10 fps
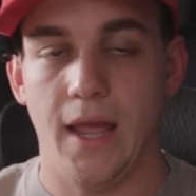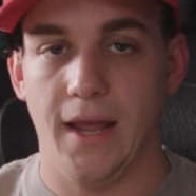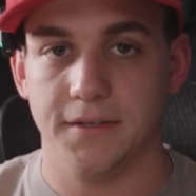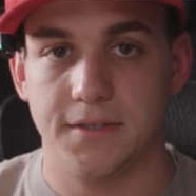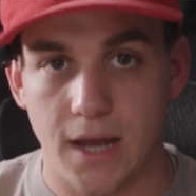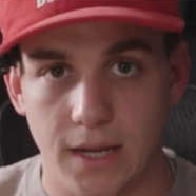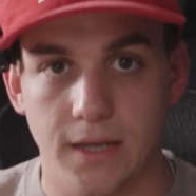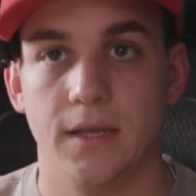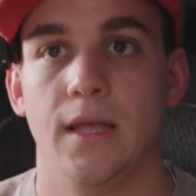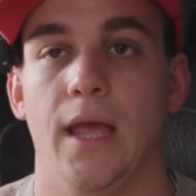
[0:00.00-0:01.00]
and
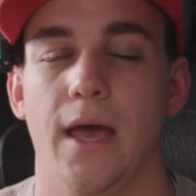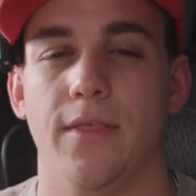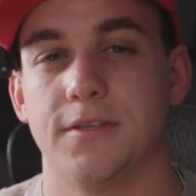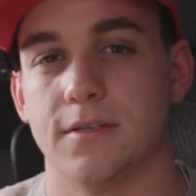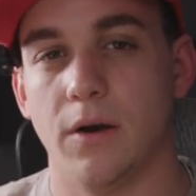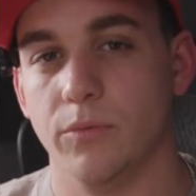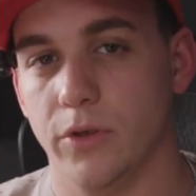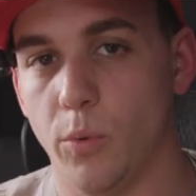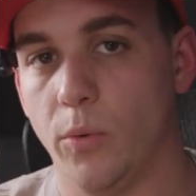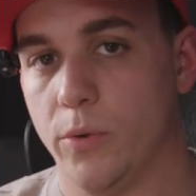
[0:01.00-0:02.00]
tight, and that's not
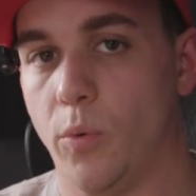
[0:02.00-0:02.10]
really what we